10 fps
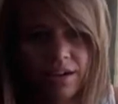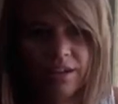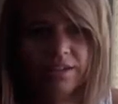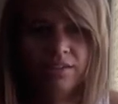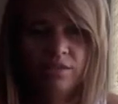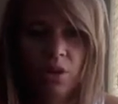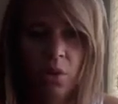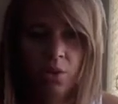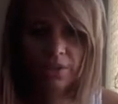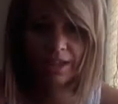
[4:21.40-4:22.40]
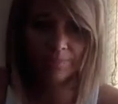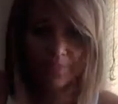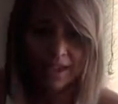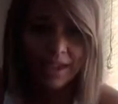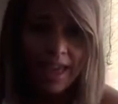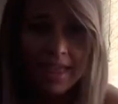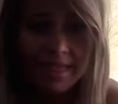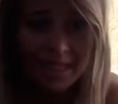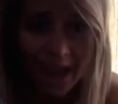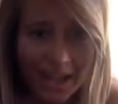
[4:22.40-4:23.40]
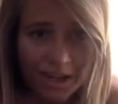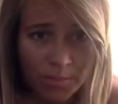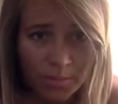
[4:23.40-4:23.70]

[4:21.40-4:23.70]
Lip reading: and hold it. Then